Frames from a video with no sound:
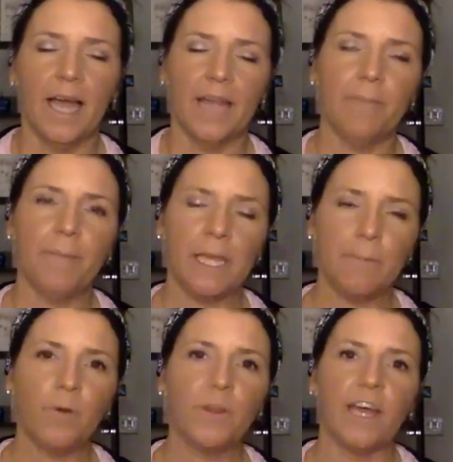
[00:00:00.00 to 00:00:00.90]
And the
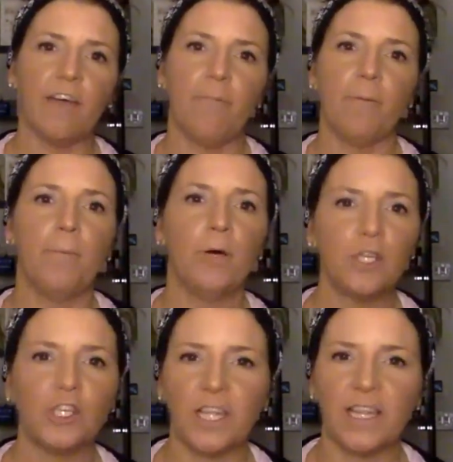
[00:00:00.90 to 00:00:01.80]
people that have been
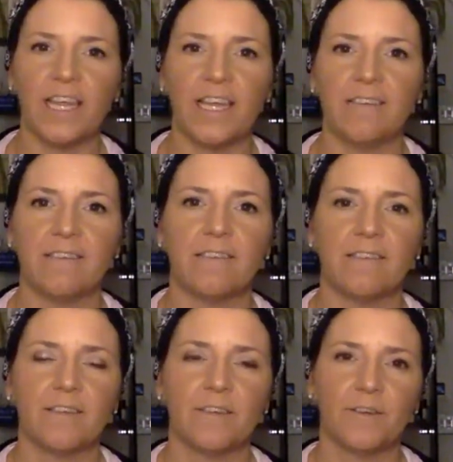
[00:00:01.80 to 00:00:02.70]
pushing
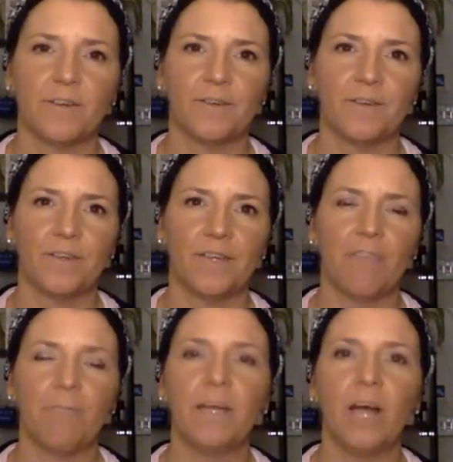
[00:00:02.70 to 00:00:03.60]
this
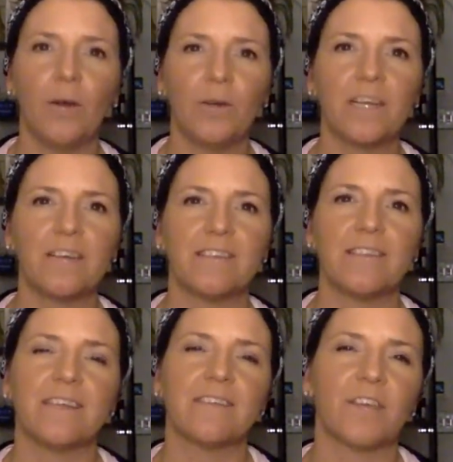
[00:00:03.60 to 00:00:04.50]
have been holding us in
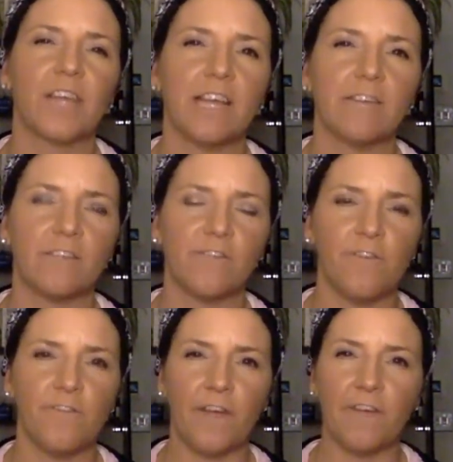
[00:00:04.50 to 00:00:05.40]
that psychosis for
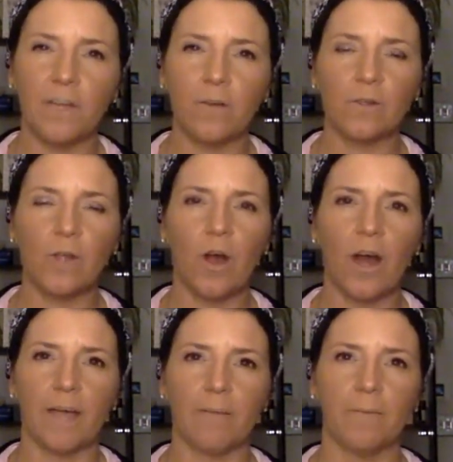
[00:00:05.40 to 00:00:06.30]
a very long
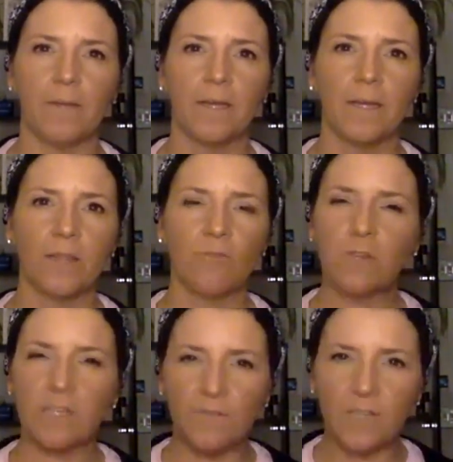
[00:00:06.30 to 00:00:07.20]
time
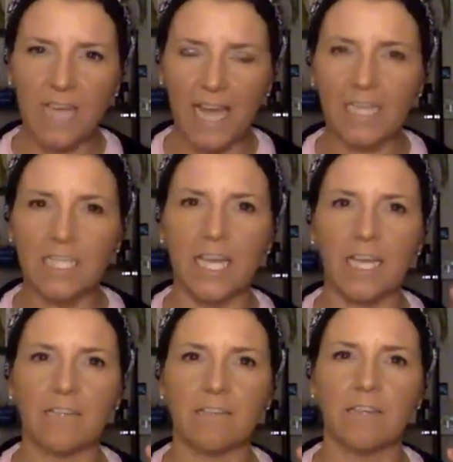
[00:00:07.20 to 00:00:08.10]
through different
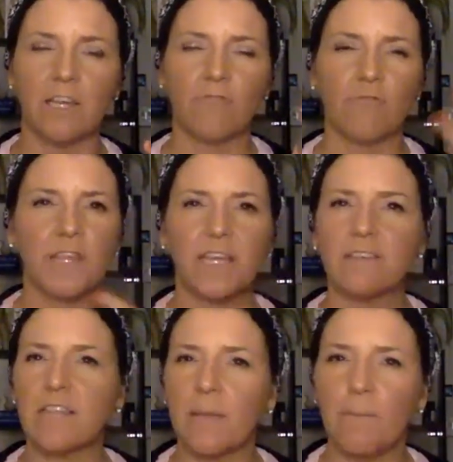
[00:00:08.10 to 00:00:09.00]
tactics, through
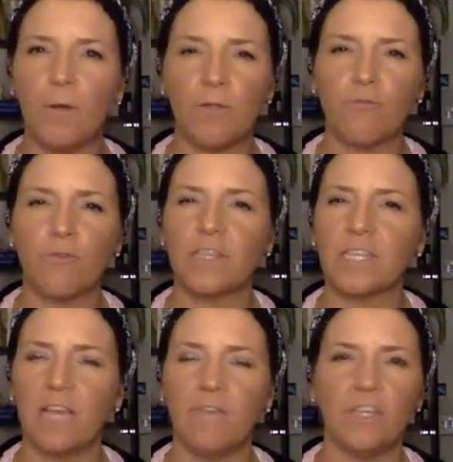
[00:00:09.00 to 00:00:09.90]
things that they put through the
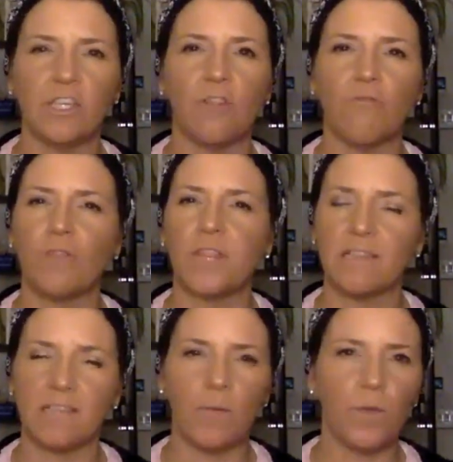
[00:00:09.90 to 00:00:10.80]
television, through
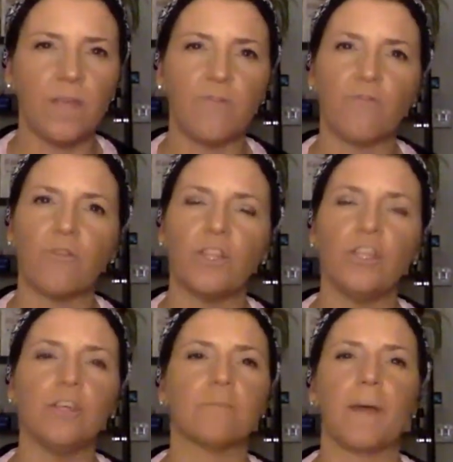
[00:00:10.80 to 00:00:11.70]
things they weave through the
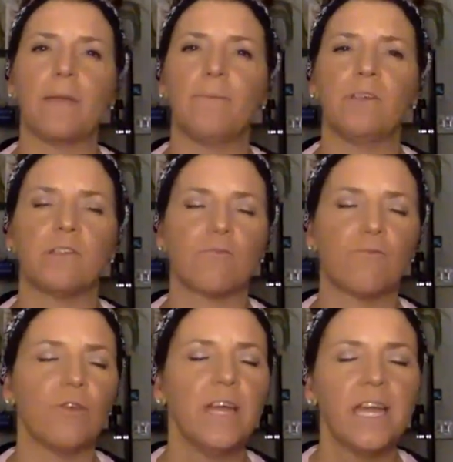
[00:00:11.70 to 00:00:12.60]
newspapers,
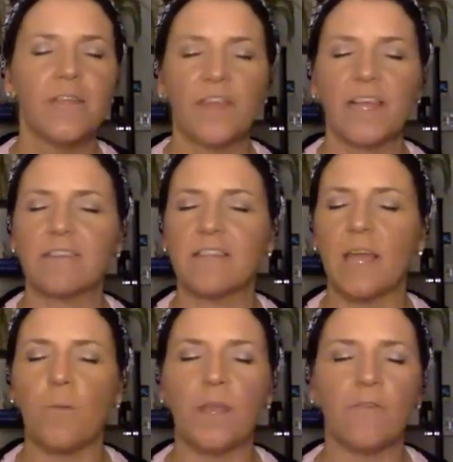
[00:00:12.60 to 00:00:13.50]
through things that
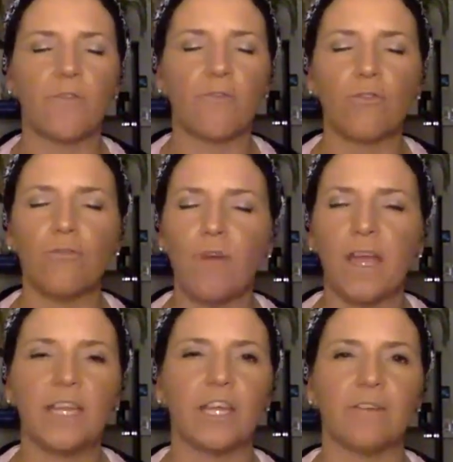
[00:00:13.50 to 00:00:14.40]
they weave through the
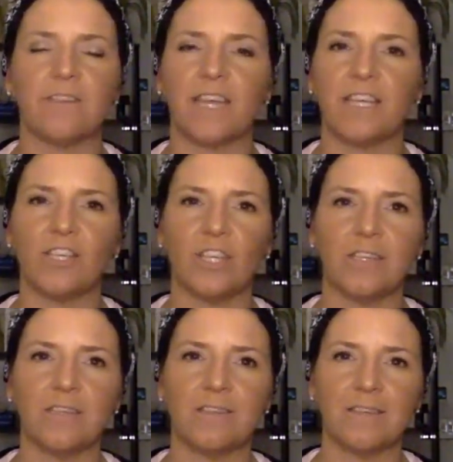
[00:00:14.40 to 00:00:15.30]
radio
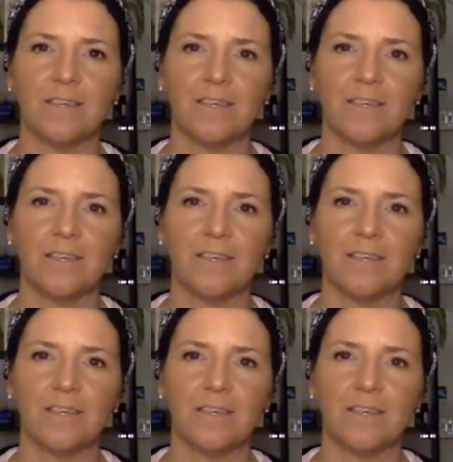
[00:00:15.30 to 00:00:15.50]
stations.